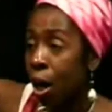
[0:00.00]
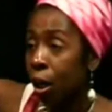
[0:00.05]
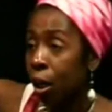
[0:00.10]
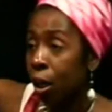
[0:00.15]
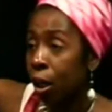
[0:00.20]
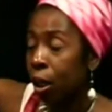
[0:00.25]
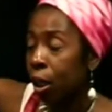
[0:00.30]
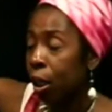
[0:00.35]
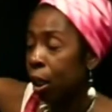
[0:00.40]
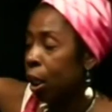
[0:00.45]

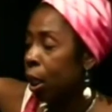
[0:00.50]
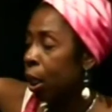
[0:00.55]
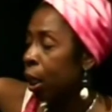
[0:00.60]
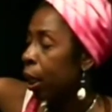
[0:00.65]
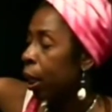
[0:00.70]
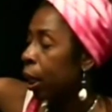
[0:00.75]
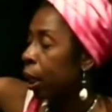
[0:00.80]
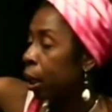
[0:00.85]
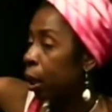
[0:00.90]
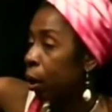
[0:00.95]
ankh
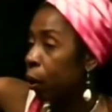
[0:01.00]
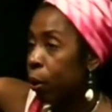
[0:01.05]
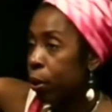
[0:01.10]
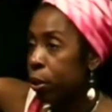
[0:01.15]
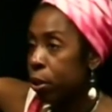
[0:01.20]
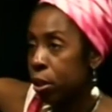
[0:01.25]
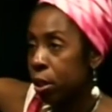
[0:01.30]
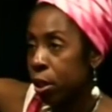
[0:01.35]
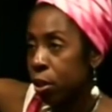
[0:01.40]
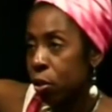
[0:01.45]

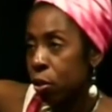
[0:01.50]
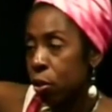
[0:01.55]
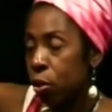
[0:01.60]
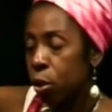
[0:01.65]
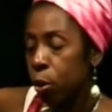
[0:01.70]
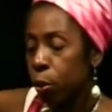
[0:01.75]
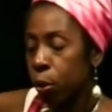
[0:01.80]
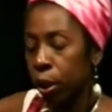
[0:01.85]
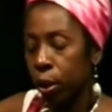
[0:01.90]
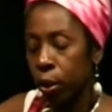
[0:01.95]
encourages us to
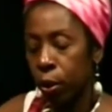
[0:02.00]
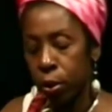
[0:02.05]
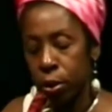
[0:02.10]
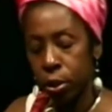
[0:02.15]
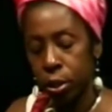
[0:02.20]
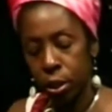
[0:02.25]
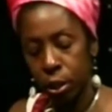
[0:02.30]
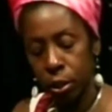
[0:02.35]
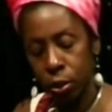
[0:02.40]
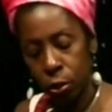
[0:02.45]
do. It
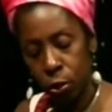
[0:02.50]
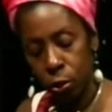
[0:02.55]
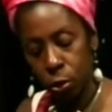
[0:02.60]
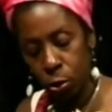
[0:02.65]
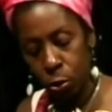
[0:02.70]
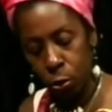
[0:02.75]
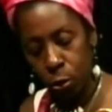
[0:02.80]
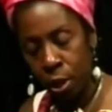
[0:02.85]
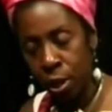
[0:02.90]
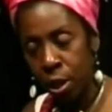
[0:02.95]
encourages us
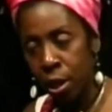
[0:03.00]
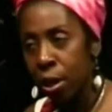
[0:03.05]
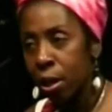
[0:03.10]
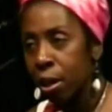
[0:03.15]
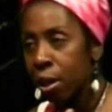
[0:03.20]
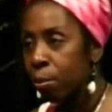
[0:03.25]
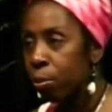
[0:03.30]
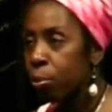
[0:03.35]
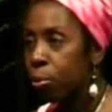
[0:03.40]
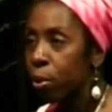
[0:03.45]
to
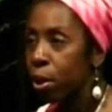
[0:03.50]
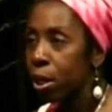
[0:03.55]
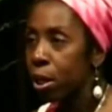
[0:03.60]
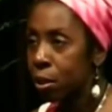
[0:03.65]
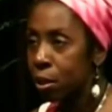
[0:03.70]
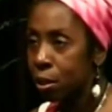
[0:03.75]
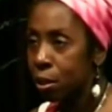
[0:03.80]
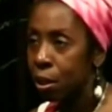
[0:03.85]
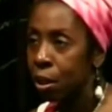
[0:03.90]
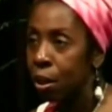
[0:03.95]

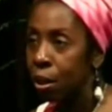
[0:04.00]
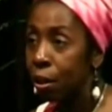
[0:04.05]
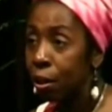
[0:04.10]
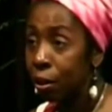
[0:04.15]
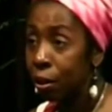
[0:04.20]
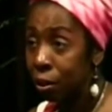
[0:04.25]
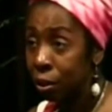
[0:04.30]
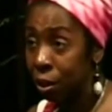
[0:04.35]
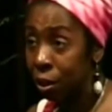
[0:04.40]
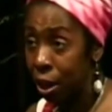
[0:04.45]
embrace
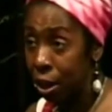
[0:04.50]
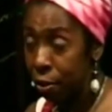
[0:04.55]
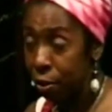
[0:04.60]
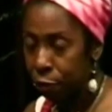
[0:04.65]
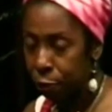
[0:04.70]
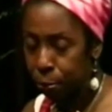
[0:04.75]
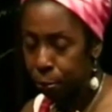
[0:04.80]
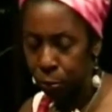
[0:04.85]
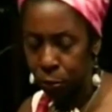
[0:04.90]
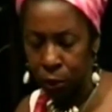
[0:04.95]

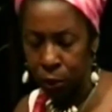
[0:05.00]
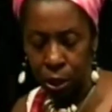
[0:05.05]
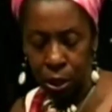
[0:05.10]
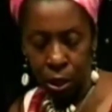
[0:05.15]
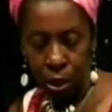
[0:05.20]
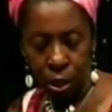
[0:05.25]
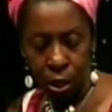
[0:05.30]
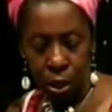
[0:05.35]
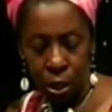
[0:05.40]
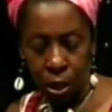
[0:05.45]
life.
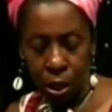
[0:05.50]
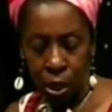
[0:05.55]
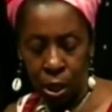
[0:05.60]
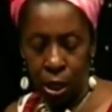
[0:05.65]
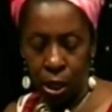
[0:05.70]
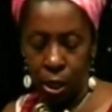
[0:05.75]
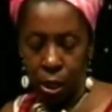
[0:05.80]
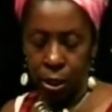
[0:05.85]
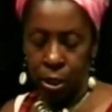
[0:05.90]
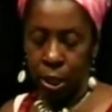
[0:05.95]

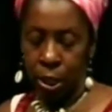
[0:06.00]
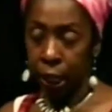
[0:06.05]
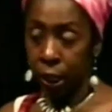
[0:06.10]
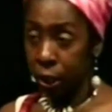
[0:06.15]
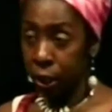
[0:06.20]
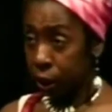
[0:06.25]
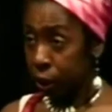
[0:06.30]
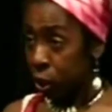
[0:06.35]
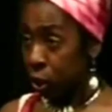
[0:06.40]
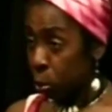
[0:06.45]

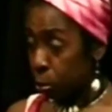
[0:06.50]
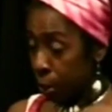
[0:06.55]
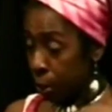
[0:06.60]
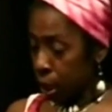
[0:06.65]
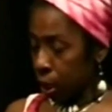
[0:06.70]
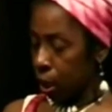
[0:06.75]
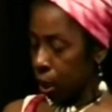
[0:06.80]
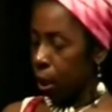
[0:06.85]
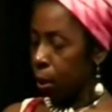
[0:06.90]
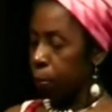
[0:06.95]
Technically
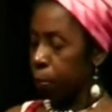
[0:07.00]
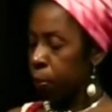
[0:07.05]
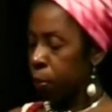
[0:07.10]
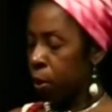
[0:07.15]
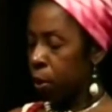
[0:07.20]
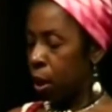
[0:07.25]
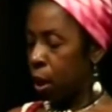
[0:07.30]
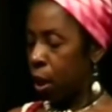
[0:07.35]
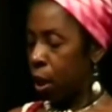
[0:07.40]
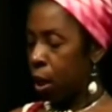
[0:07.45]
speaking,
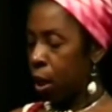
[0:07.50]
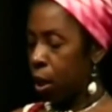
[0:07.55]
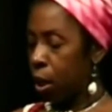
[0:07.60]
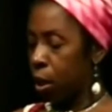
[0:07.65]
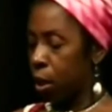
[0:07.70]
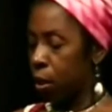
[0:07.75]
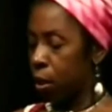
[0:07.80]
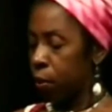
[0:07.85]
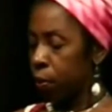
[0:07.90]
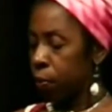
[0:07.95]

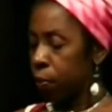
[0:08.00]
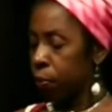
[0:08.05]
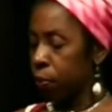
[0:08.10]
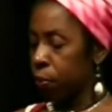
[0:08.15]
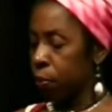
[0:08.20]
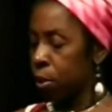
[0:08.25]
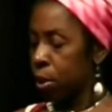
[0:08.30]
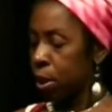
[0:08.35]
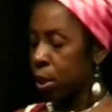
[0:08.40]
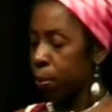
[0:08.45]

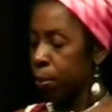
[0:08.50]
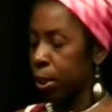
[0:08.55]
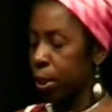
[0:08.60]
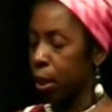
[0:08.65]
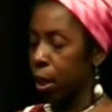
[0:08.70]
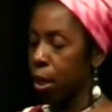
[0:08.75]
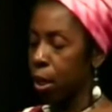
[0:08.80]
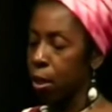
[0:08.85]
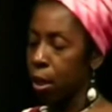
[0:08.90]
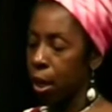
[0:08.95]
some
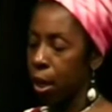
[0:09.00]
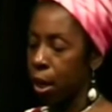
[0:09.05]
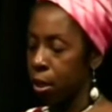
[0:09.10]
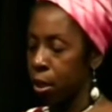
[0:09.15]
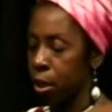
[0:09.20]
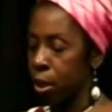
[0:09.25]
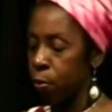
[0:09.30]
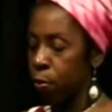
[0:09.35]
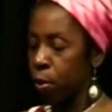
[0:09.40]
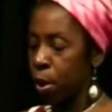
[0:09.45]
say
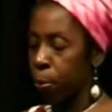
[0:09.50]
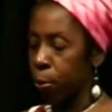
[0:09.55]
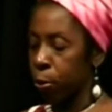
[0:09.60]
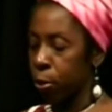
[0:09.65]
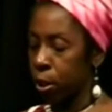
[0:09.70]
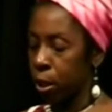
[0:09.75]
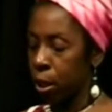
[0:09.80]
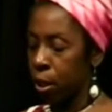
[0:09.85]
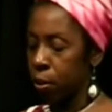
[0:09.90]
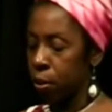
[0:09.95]
that it
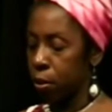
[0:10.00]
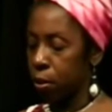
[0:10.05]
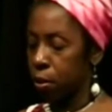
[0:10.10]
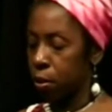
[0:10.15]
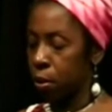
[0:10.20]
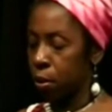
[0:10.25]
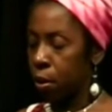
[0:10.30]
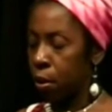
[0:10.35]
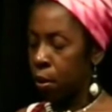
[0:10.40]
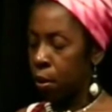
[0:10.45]

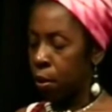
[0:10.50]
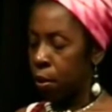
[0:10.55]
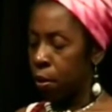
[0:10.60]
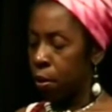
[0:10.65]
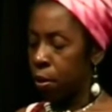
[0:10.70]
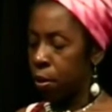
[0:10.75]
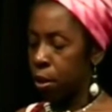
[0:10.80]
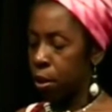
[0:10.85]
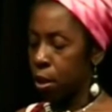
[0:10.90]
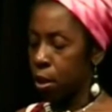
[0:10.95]
represents
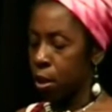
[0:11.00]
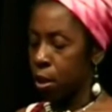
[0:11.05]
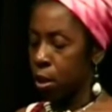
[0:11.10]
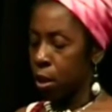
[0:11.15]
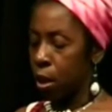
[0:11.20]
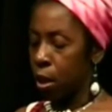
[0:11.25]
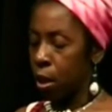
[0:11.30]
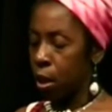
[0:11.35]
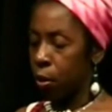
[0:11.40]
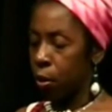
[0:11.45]

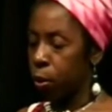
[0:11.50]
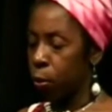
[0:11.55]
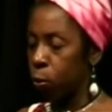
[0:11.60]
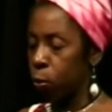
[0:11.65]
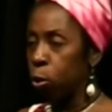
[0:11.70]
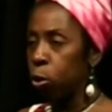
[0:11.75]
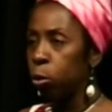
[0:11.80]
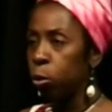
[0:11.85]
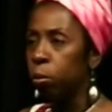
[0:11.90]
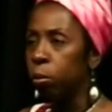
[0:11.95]
the
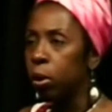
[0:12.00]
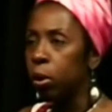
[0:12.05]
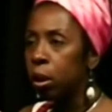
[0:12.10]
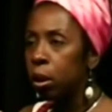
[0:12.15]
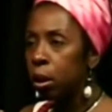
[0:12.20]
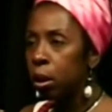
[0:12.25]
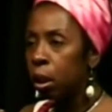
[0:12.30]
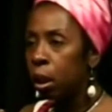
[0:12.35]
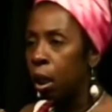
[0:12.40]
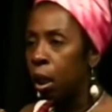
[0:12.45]
womb
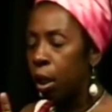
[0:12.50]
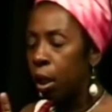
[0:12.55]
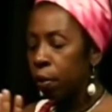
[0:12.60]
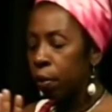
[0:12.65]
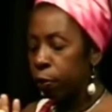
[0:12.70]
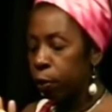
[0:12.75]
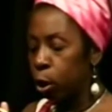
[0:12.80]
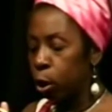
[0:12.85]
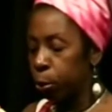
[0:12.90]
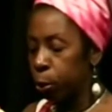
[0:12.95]

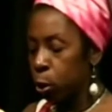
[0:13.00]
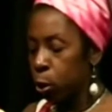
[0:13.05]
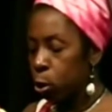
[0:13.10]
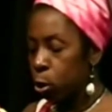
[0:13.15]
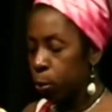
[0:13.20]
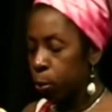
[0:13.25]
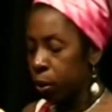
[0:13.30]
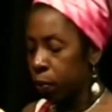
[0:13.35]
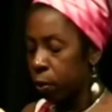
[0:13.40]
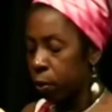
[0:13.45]
and the fallopian
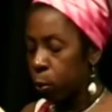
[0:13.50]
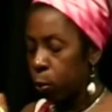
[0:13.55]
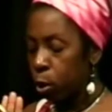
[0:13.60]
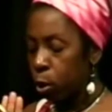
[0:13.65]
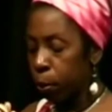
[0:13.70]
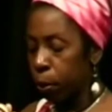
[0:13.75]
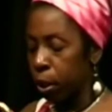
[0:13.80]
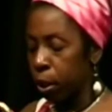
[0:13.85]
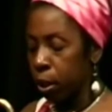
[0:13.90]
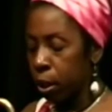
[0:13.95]
tubes of the
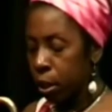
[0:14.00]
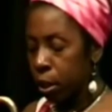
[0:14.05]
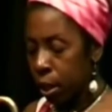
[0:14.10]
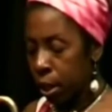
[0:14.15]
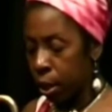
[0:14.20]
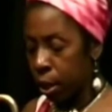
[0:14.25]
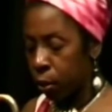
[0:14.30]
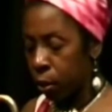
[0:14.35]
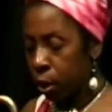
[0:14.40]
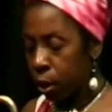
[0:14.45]
woman, and
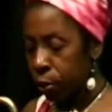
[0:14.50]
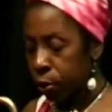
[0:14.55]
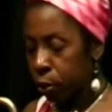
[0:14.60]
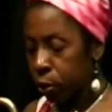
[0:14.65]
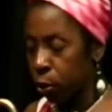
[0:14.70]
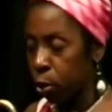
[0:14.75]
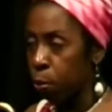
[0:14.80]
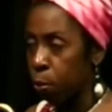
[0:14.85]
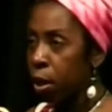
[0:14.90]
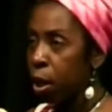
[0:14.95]
then
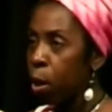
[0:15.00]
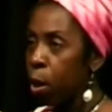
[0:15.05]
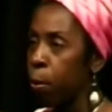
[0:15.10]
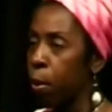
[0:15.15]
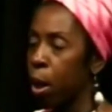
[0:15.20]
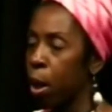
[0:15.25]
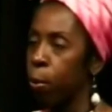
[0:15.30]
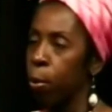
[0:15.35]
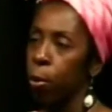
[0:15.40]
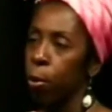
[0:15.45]
also the male
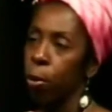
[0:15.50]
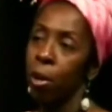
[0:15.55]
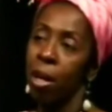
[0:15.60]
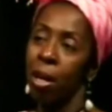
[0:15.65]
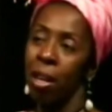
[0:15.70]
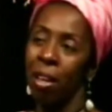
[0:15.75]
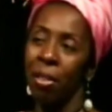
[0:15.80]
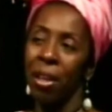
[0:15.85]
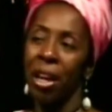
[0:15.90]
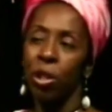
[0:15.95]
member.
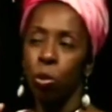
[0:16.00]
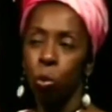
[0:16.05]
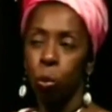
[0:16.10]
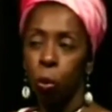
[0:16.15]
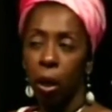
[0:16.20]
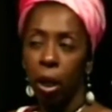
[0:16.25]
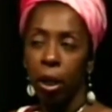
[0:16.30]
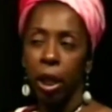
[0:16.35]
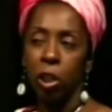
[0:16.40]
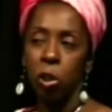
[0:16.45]
That's
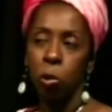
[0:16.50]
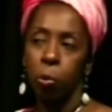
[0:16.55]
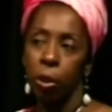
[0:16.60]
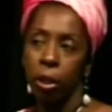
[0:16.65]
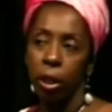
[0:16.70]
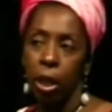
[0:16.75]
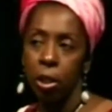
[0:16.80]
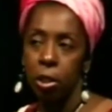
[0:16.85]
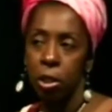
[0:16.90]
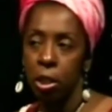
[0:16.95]
one
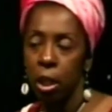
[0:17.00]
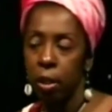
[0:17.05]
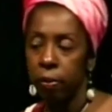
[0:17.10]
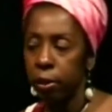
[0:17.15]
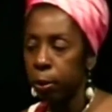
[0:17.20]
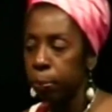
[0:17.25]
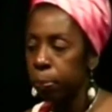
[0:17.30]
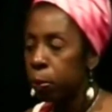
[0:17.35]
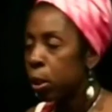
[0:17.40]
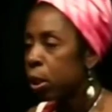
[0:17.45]
explanation of
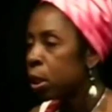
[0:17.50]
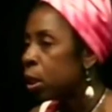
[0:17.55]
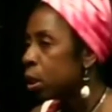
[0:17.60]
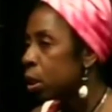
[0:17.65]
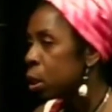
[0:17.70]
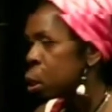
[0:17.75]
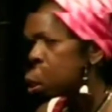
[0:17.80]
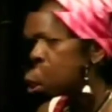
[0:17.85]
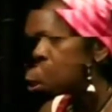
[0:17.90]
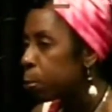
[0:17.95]
it.
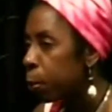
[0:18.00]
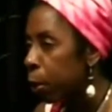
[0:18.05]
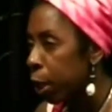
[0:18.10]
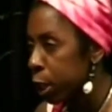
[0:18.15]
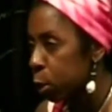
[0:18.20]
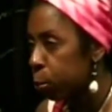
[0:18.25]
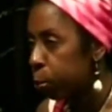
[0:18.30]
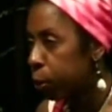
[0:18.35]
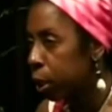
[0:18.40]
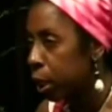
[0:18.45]
The deeper
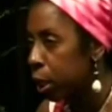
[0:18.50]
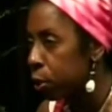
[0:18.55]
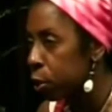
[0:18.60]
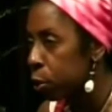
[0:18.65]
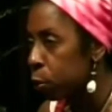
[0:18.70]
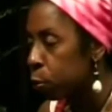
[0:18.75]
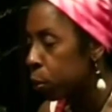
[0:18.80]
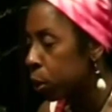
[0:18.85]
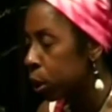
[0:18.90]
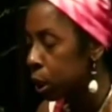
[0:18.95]

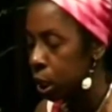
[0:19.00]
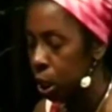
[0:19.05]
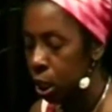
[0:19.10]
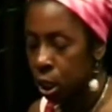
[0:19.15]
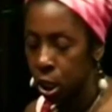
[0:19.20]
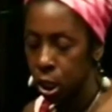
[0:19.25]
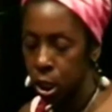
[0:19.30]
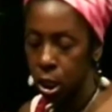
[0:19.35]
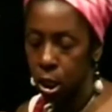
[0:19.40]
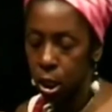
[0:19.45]
explanation really
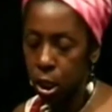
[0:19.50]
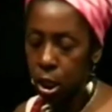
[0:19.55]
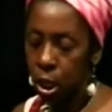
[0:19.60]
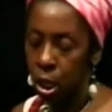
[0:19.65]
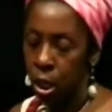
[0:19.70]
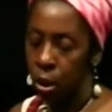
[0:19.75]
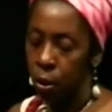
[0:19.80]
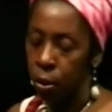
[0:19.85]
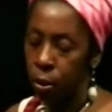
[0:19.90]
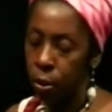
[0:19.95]
is
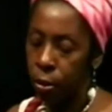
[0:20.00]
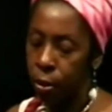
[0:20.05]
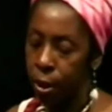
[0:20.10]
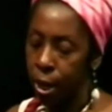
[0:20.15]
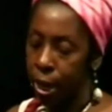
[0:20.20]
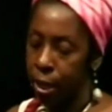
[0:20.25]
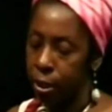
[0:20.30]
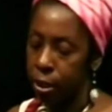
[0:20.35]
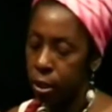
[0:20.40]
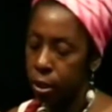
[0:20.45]

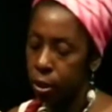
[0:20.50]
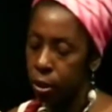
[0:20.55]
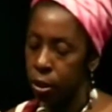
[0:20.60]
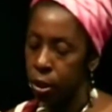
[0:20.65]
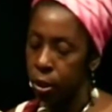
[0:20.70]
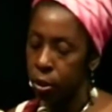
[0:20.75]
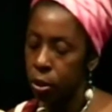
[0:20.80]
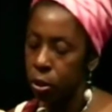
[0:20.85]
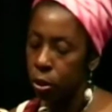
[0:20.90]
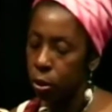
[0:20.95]
that
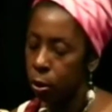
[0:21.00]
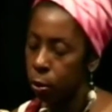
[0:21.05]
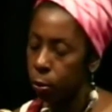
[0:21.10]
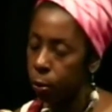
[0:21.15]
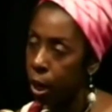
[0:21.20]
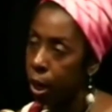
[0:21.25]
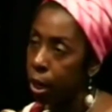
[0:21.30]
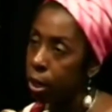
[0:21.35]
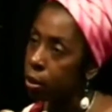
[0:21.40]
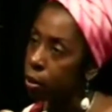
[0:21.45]
this is the
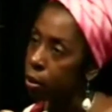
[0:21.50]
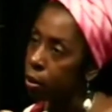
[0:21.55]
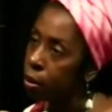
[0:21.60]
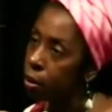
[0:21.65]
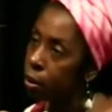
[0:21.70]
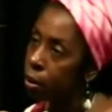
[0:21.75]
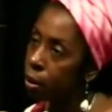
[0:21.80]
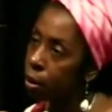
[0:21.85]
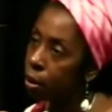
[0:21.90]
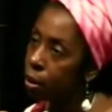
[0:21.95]

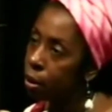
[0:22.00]
horizon.